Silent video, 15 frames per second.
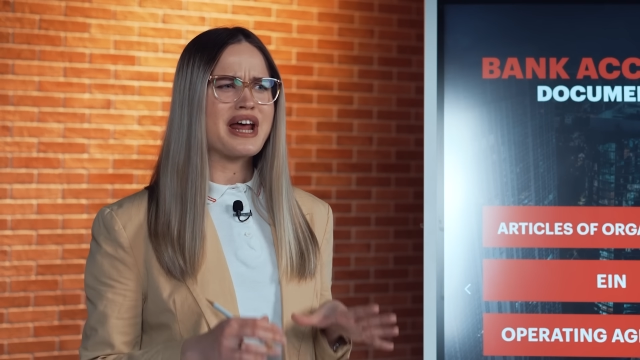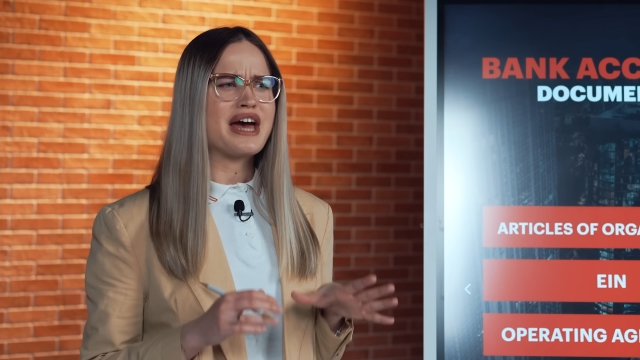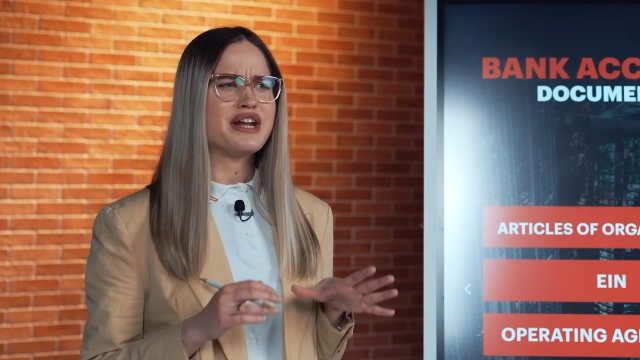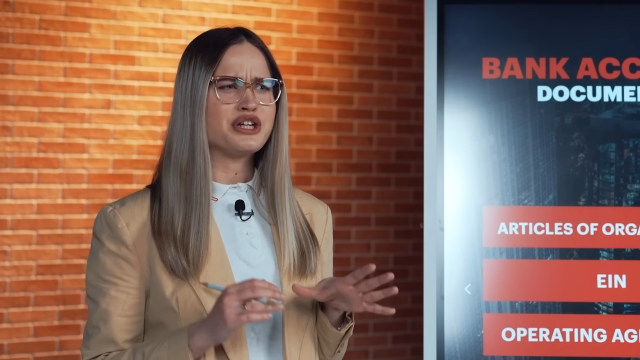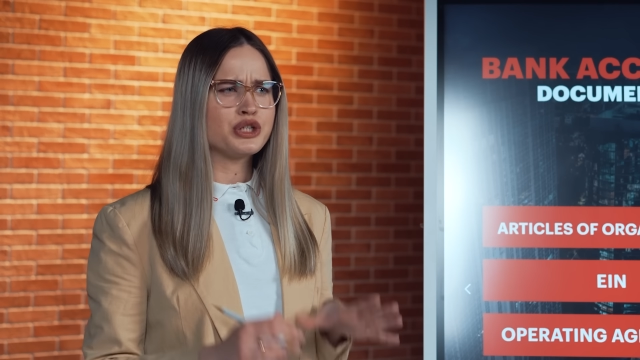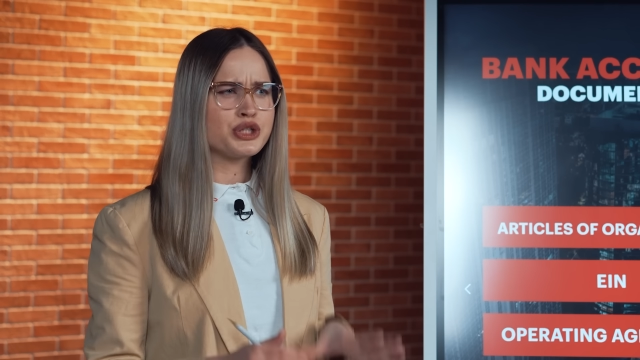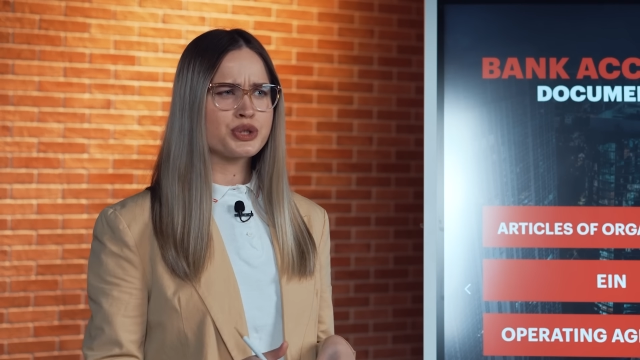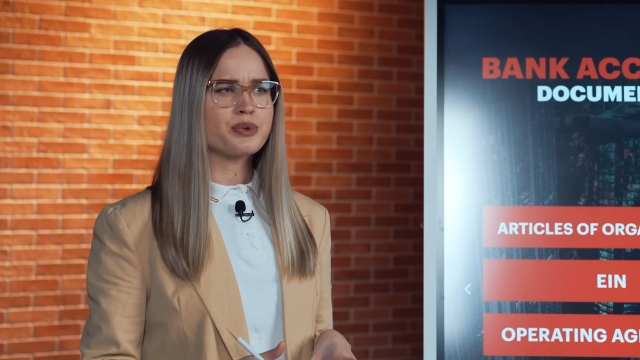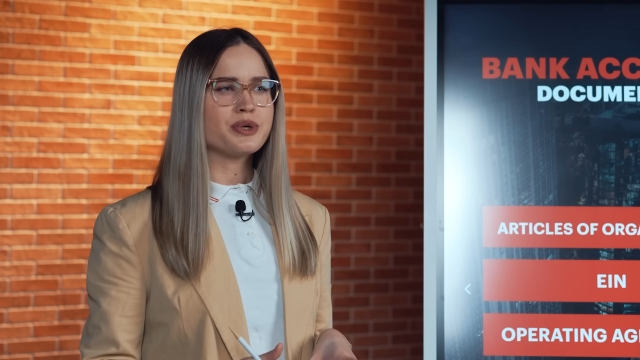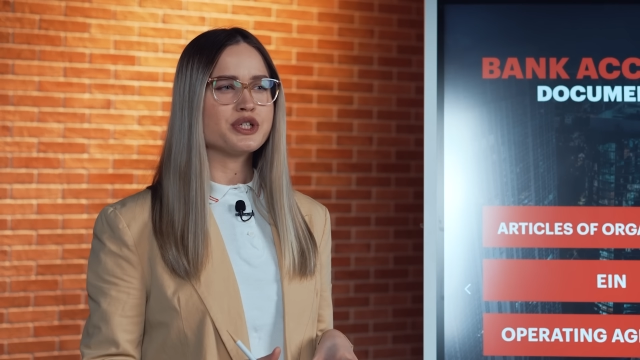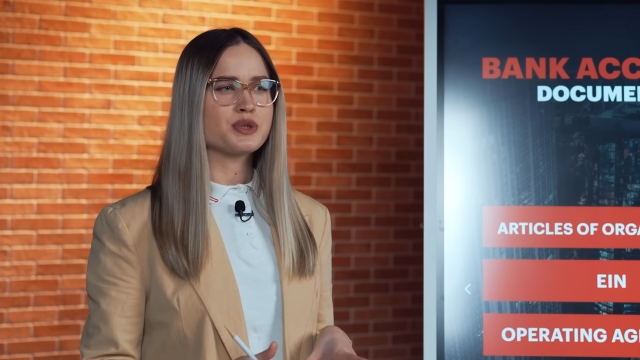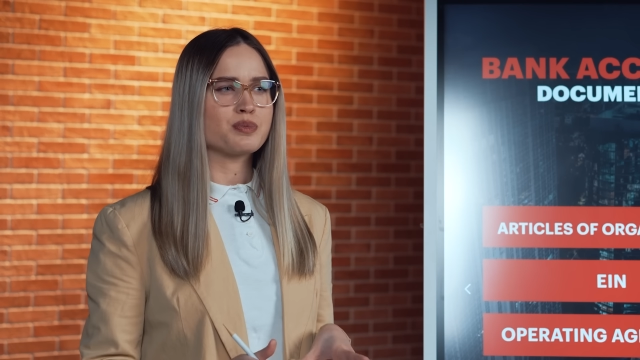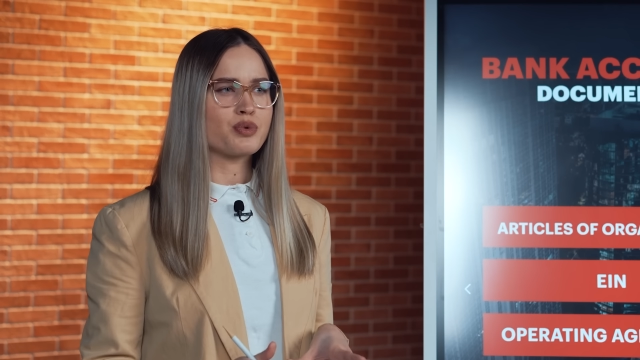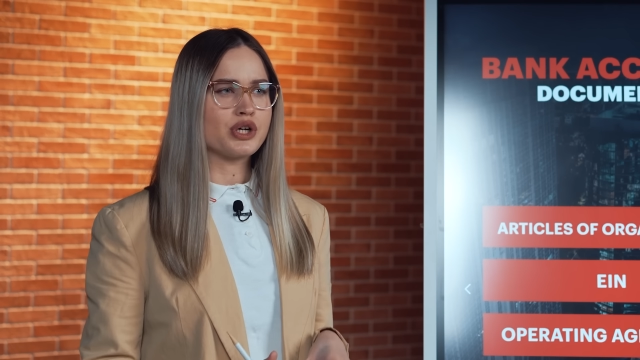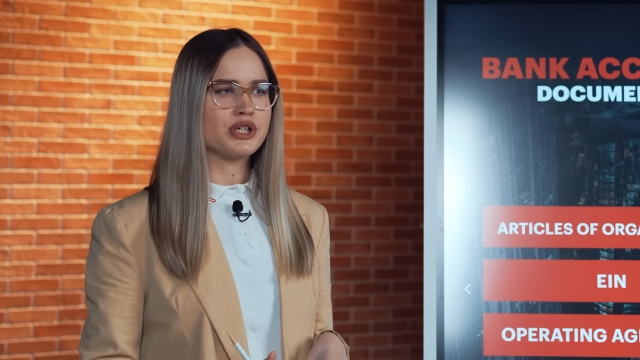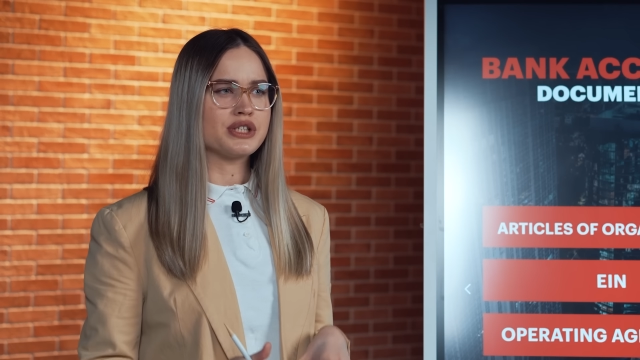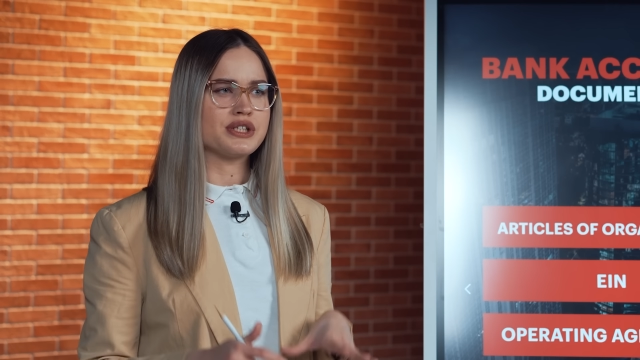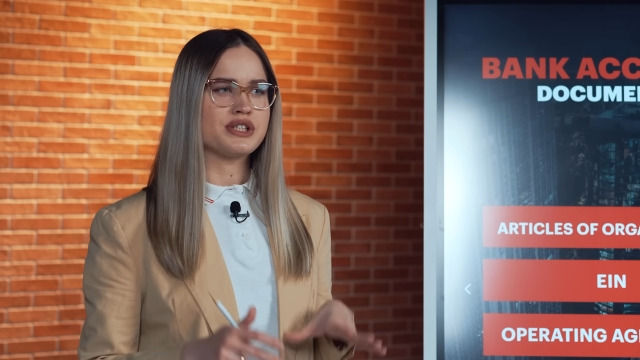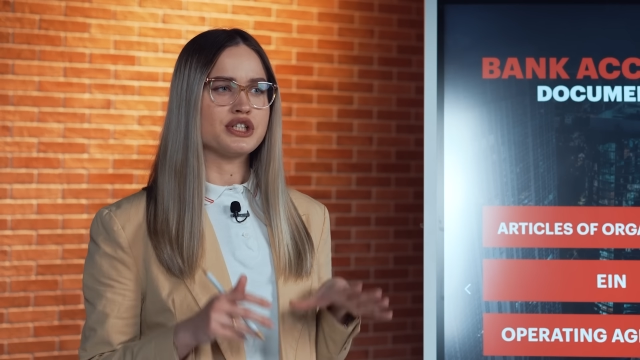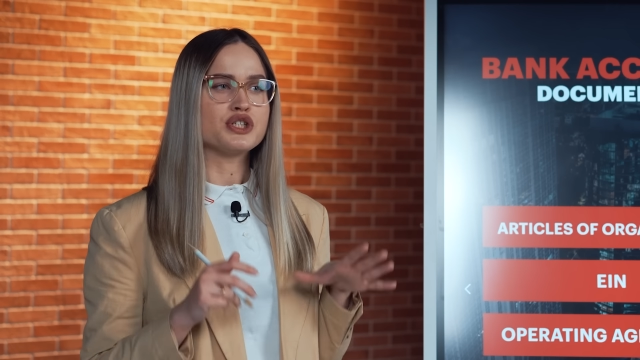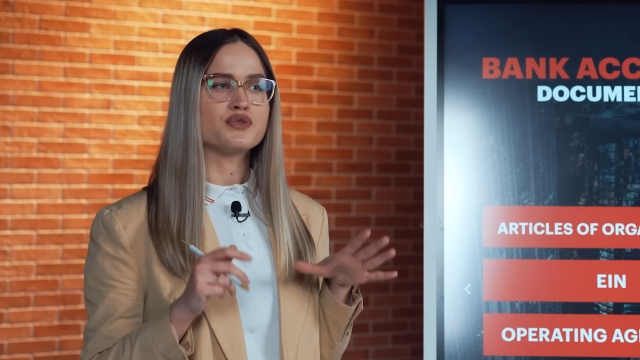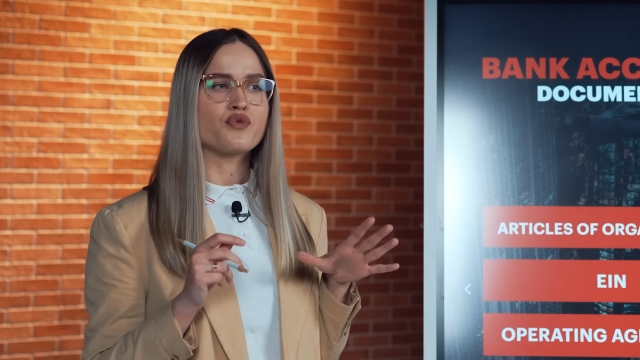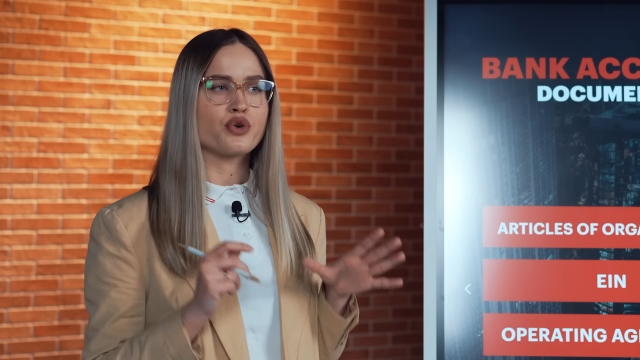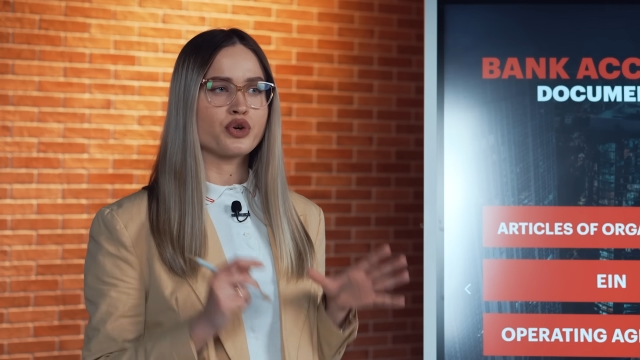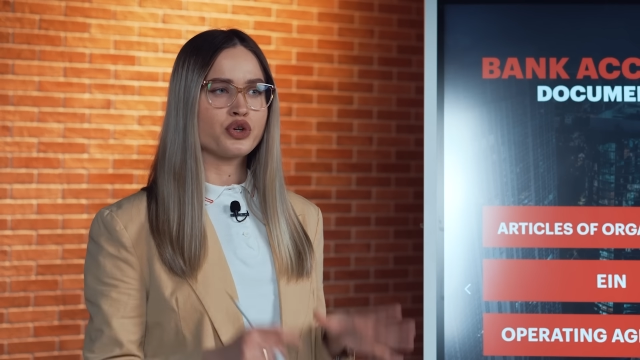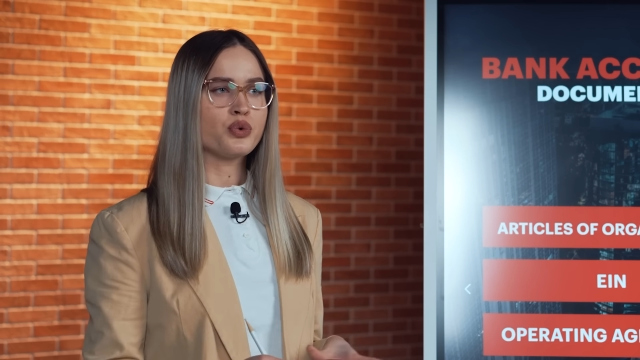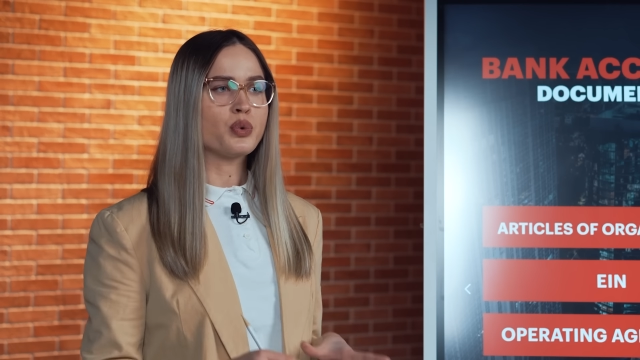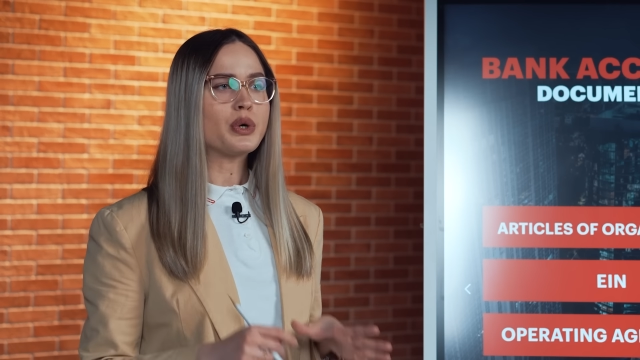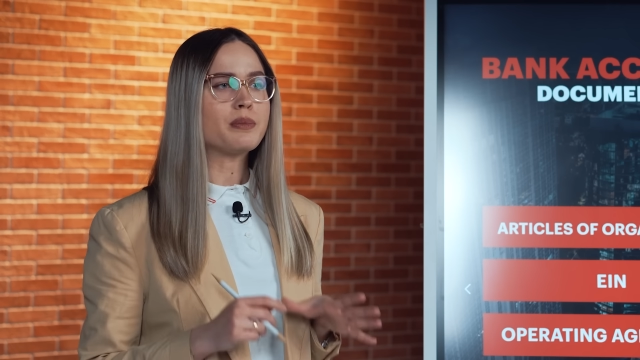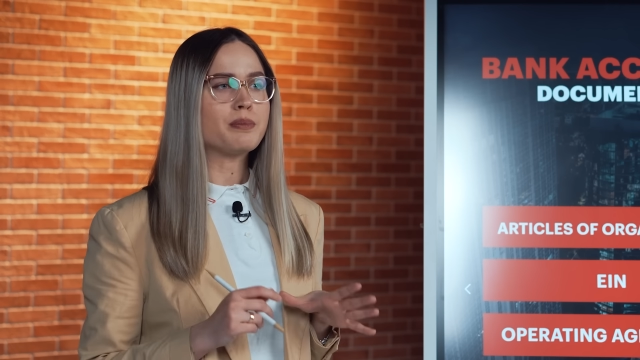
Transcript: and insurance processes for your